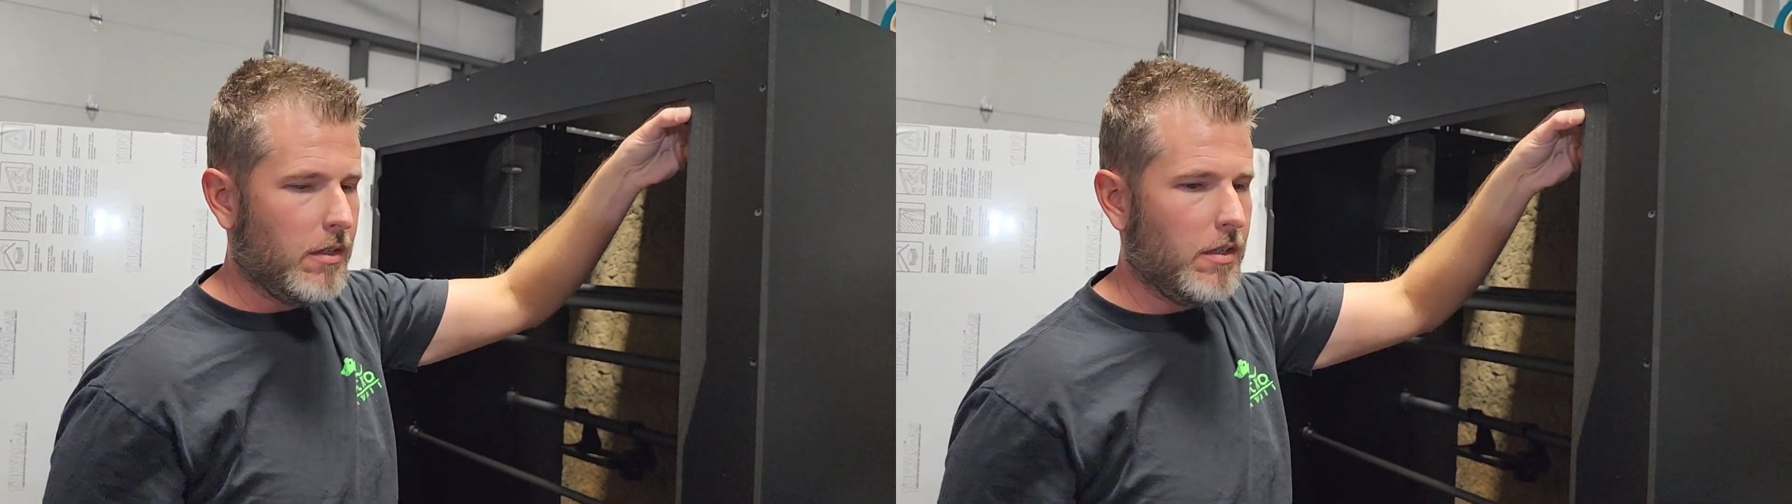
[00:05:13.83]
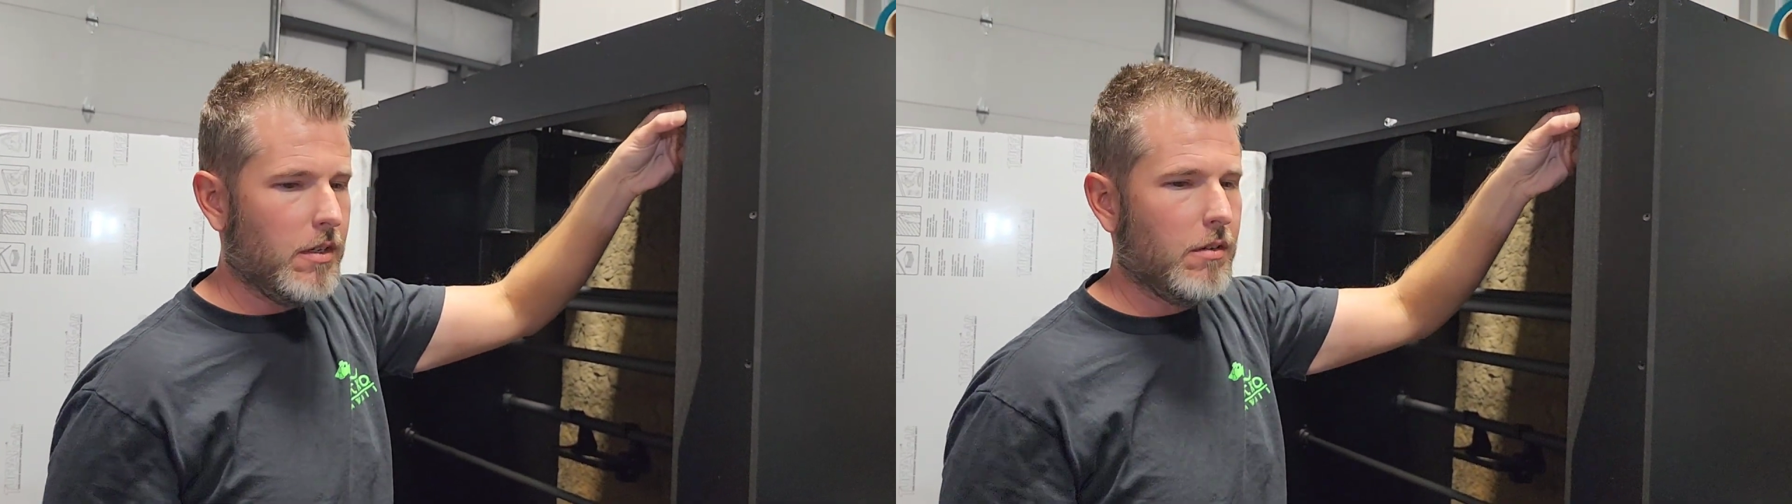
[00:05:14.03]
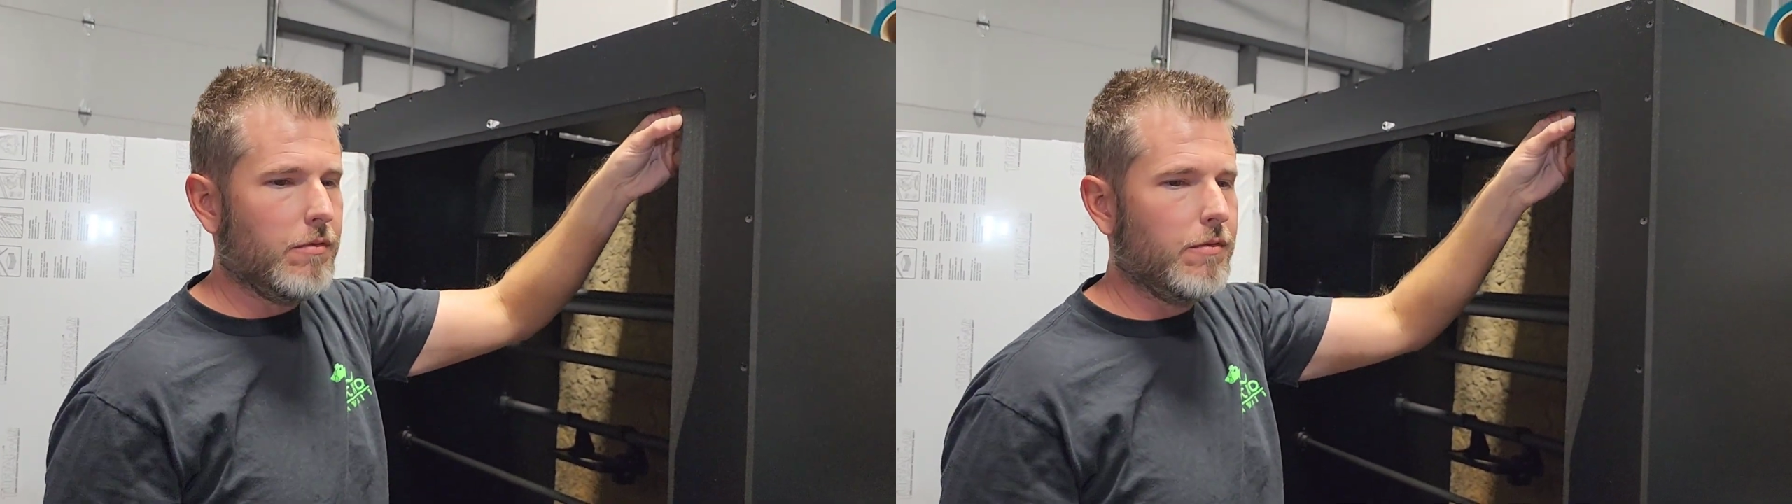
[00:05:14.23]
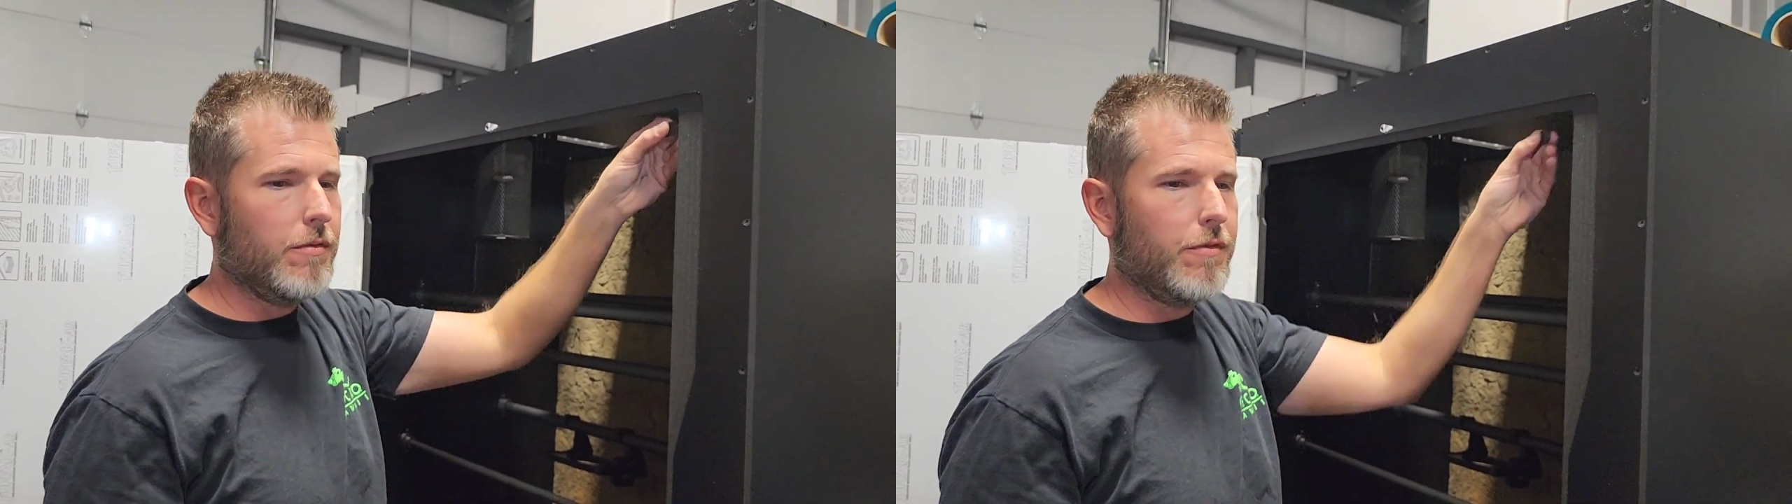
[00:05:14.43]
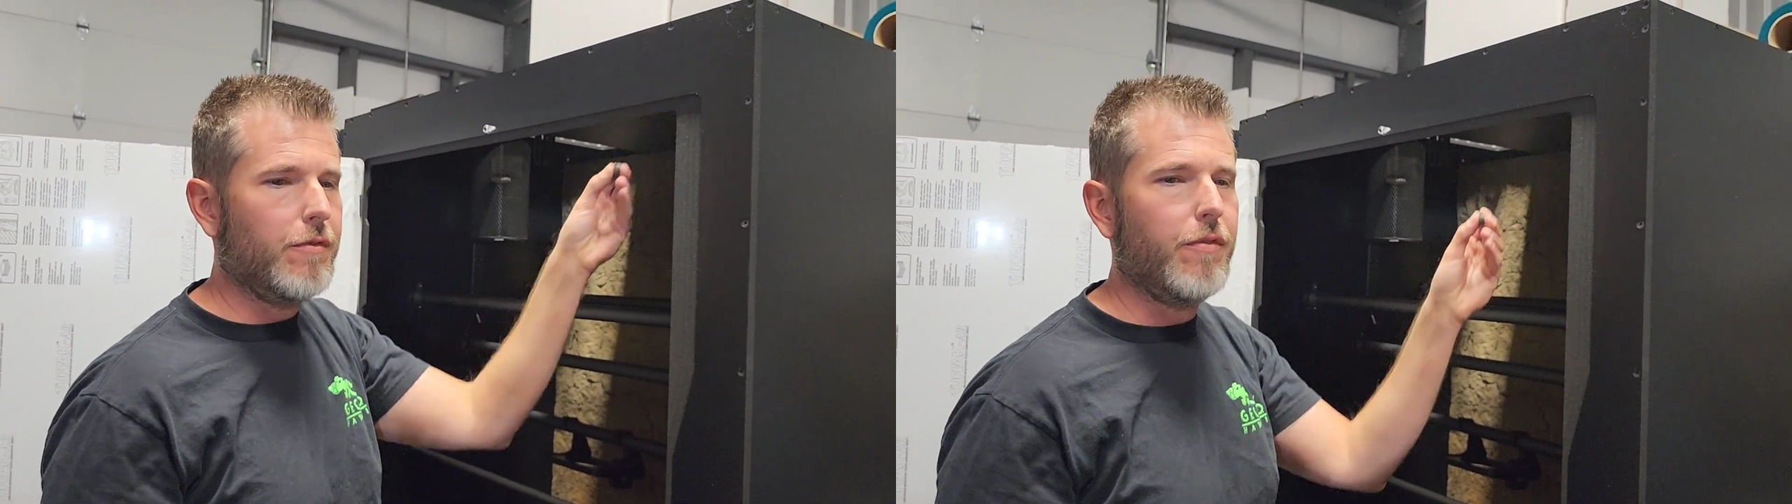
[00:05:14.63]
you know,
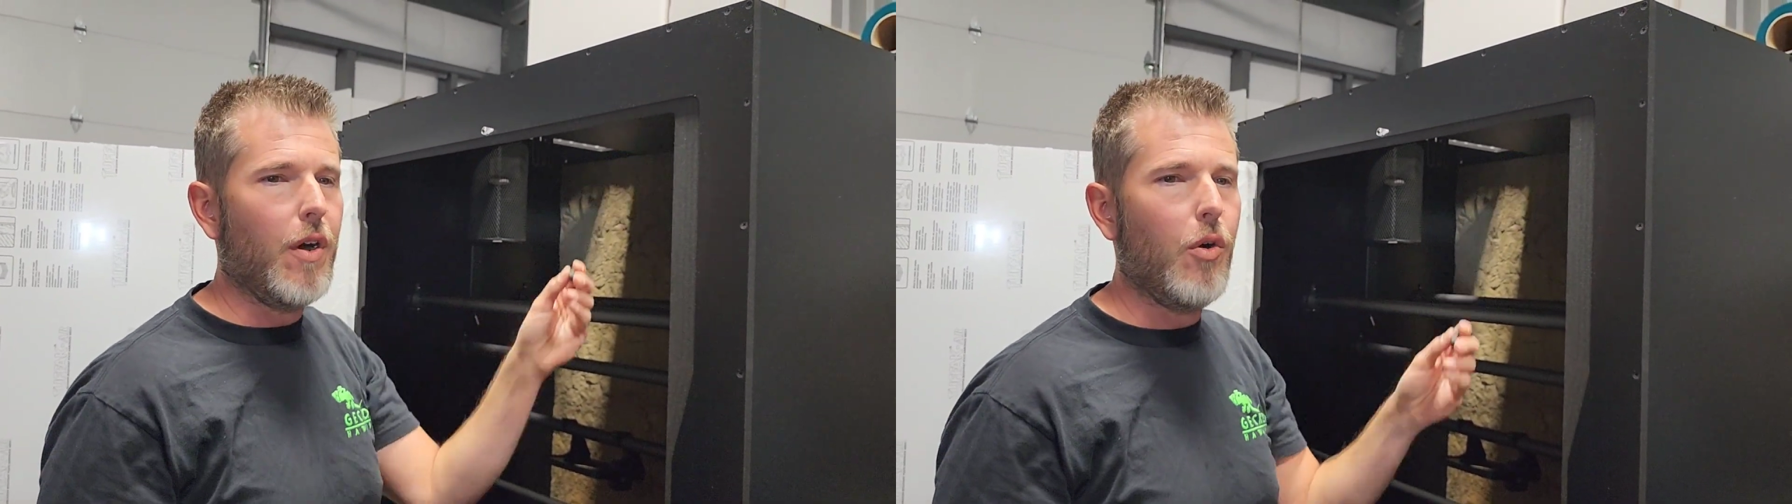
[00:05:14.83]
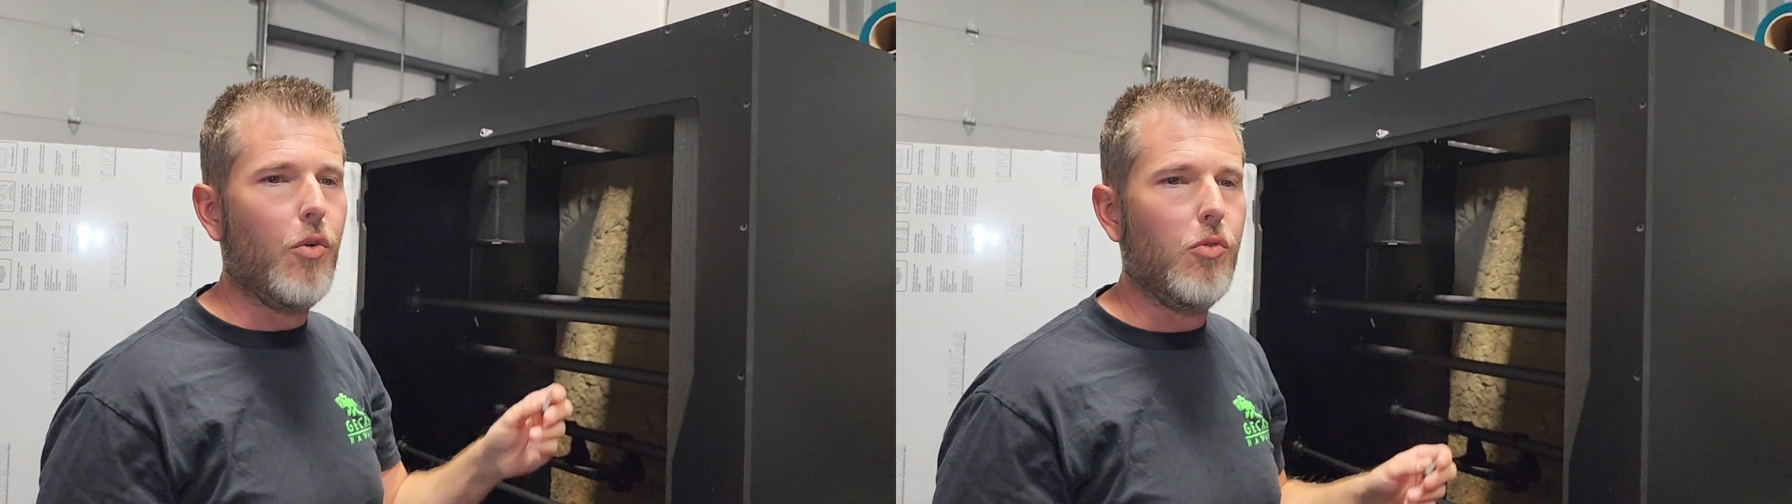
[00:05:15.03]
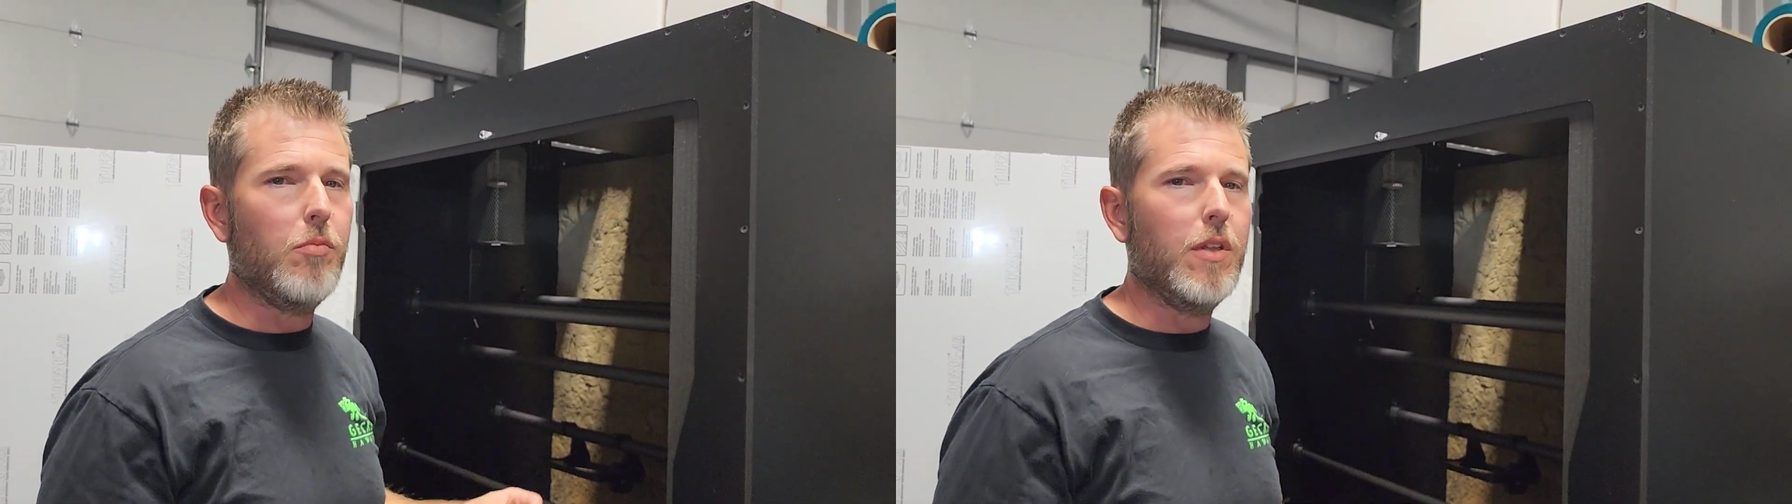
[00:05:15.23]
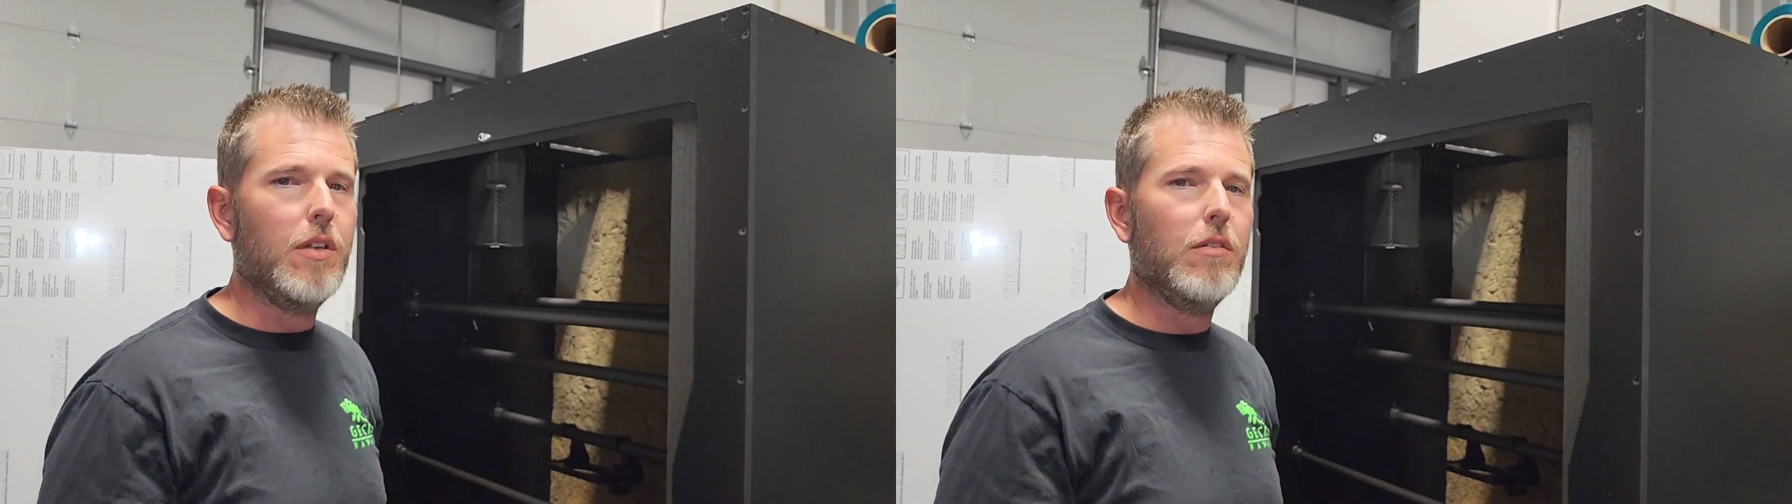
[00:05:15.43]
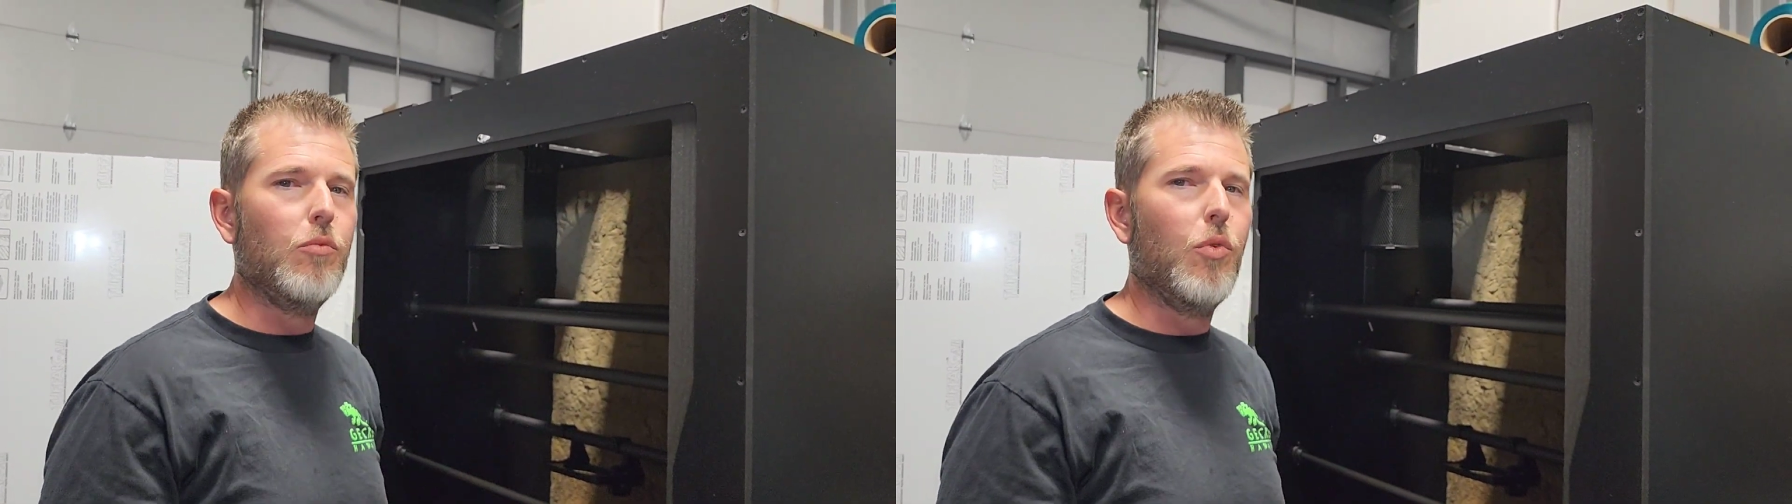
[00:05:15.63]
foam and